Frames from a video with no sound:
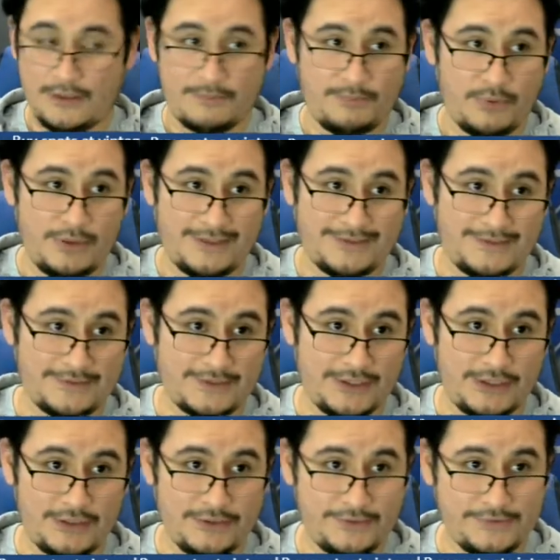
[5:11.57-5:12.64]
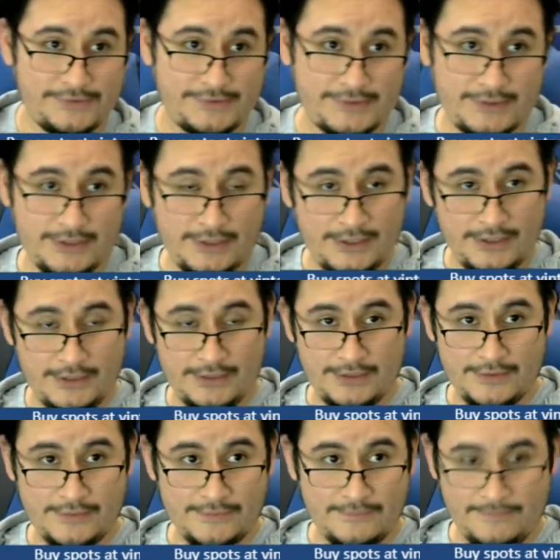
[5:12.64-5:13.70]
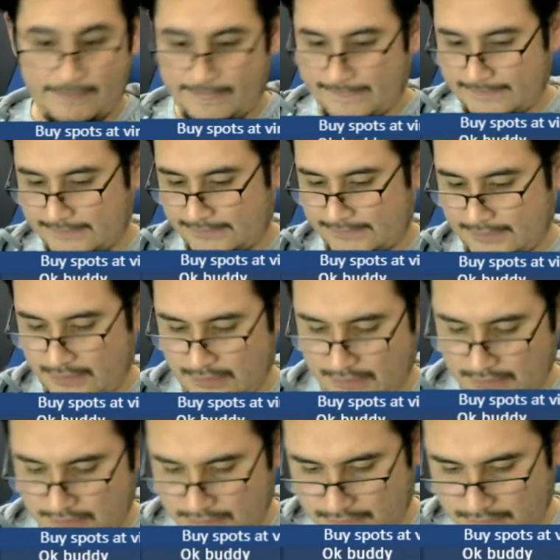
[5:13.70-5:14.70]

bonuses close. So,